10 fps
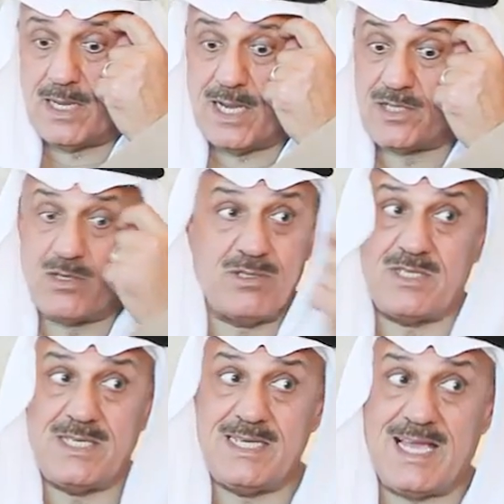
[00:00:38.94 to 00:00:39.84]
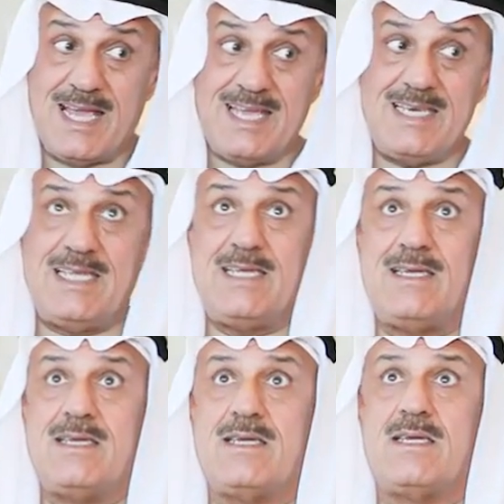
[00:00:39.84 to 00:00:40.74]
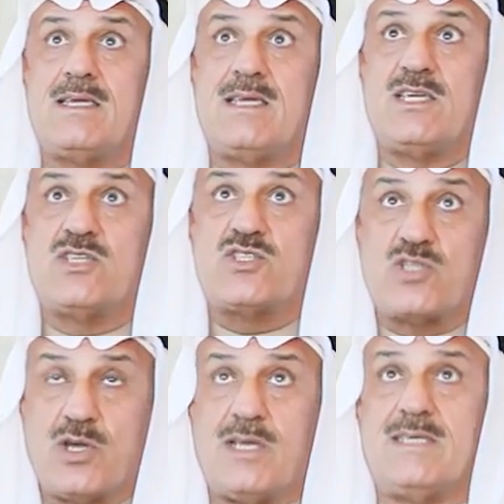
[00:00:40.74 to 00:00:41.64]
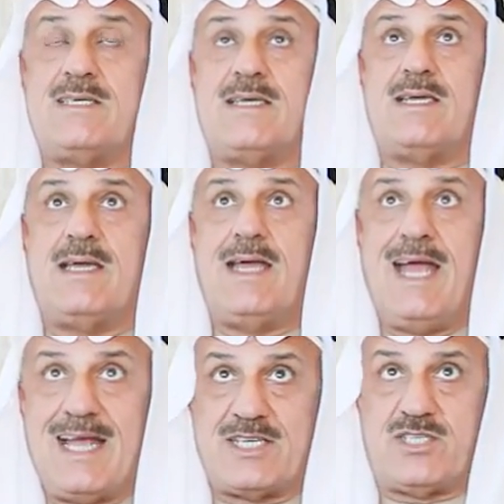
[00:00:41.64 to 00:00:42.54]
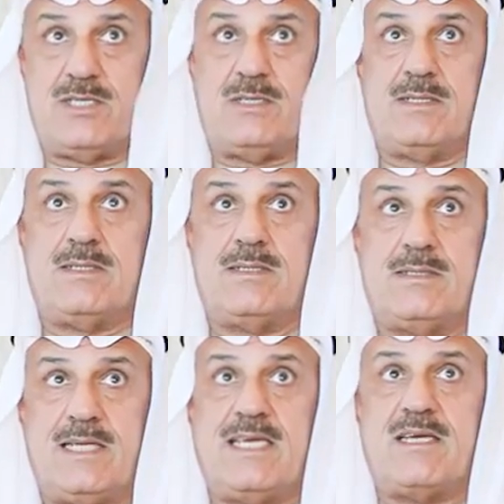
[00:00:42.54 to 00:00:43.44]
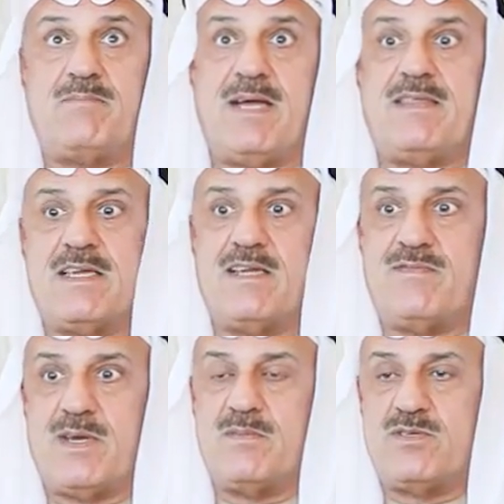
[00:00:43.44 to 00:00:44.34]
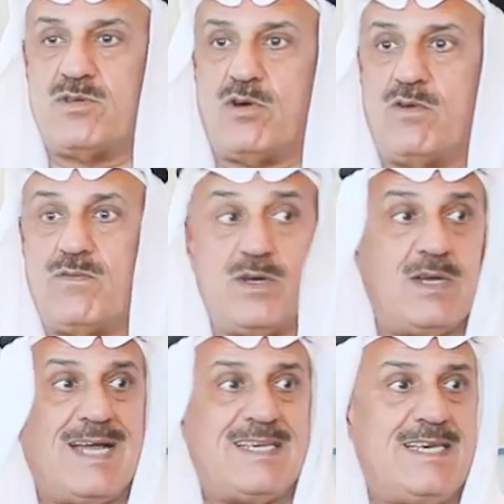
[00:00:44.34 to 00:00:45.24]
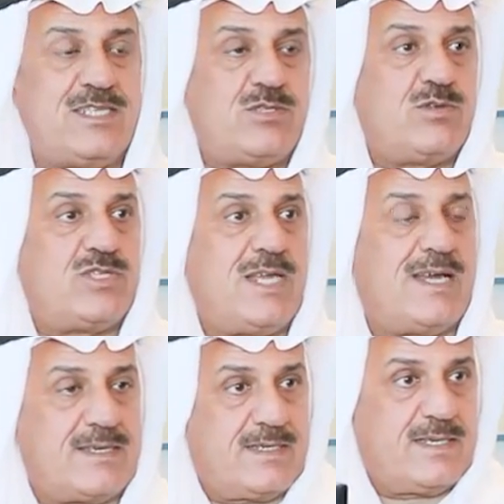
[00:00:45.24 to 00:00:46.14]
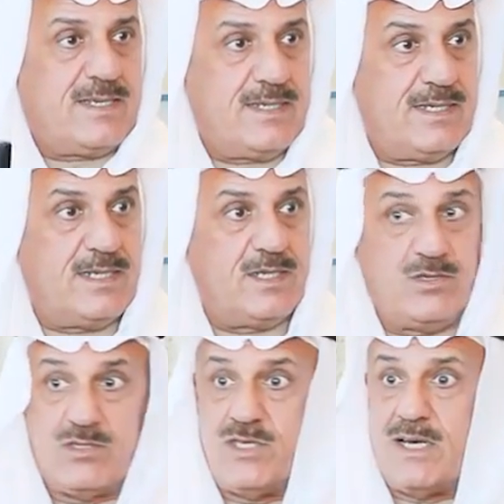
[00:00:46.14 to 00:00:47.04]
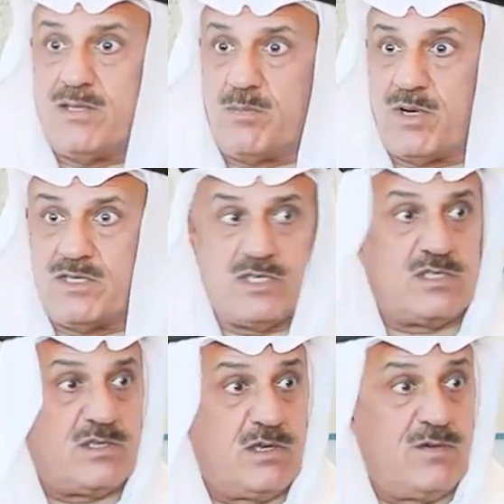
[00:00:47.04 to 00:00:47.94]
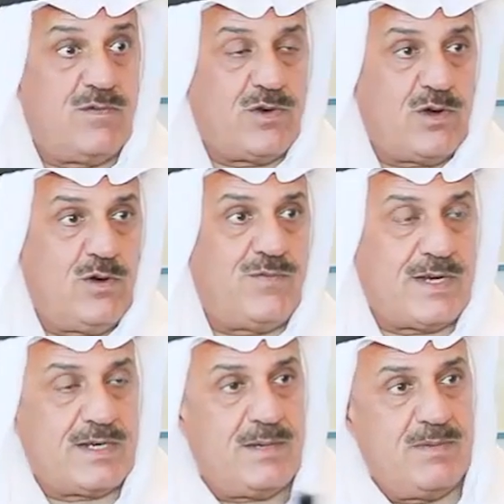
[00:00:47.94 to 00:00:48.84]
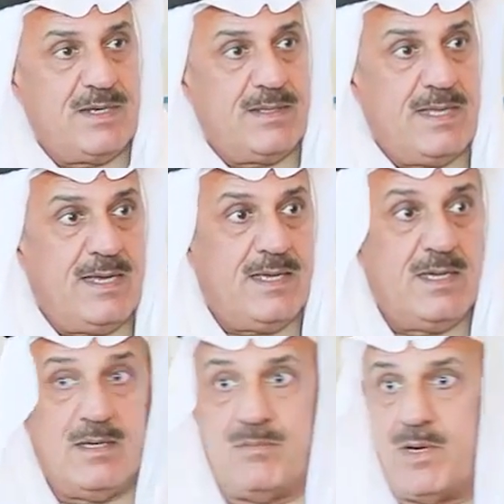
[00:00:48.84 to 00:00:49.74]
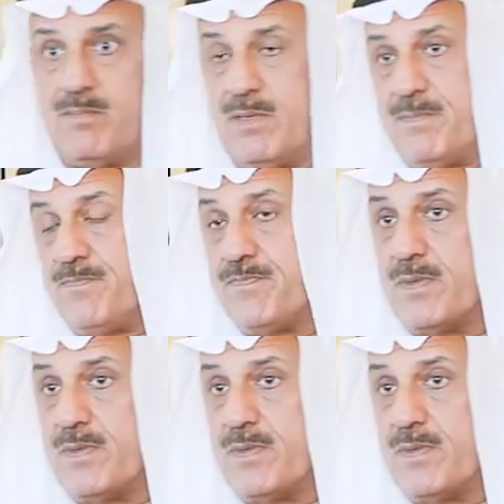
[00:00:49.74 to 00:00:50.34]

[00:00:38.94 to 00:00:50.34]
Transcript: I don't see any solid action taken by the government to over at least to start to start the process for overcoming the problem.